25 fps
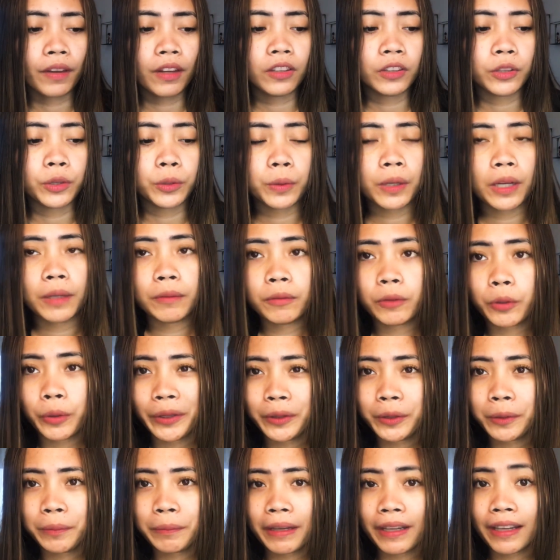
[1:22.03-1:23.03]
So I'm
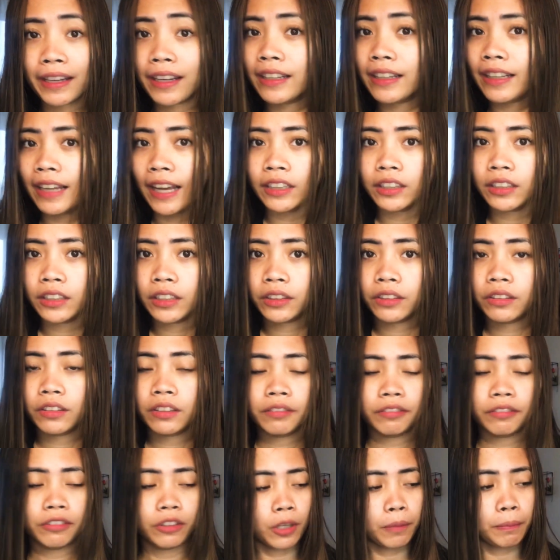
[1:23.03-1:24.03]
going to make an honest
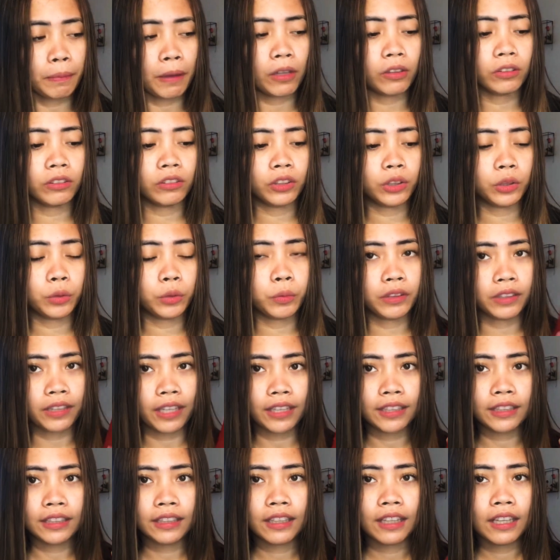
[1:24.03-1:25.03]
review about this one,
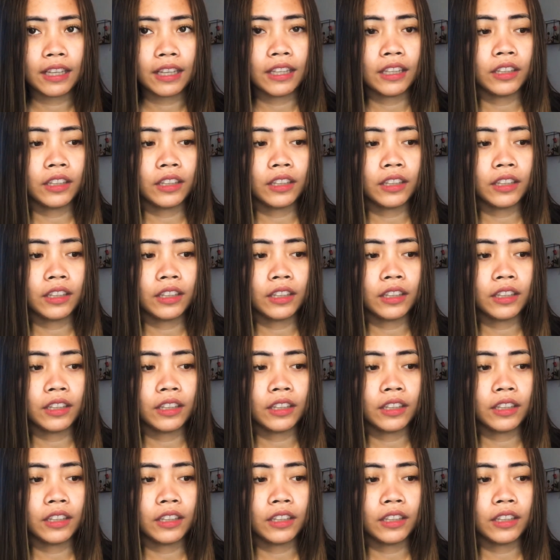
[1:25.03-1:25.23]
guys.